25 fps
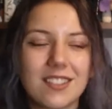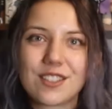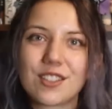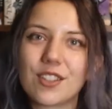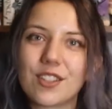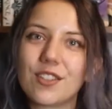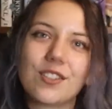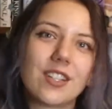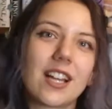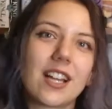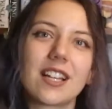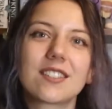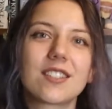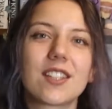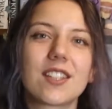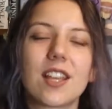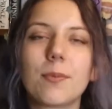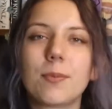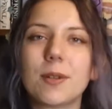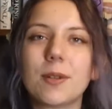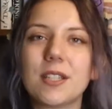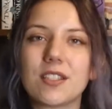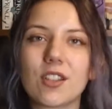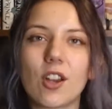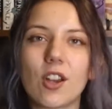So next
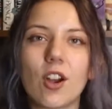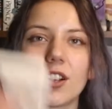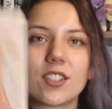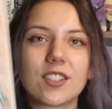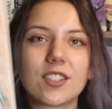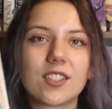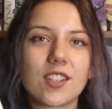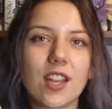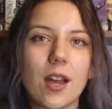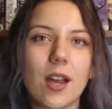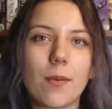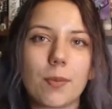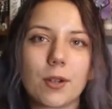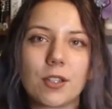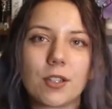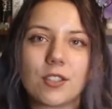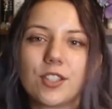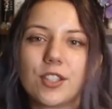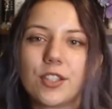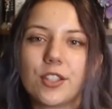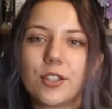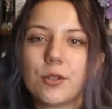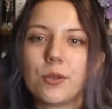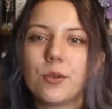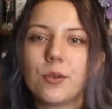up is Heartstopper
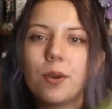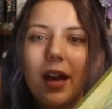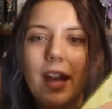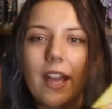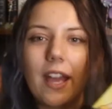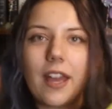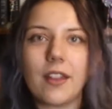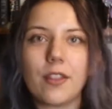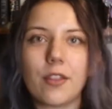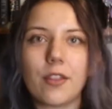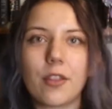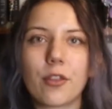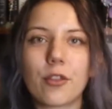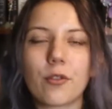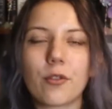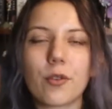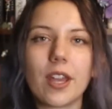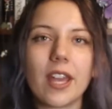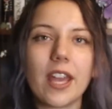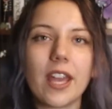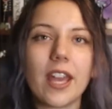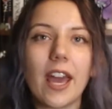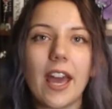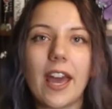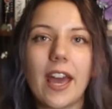2 and 3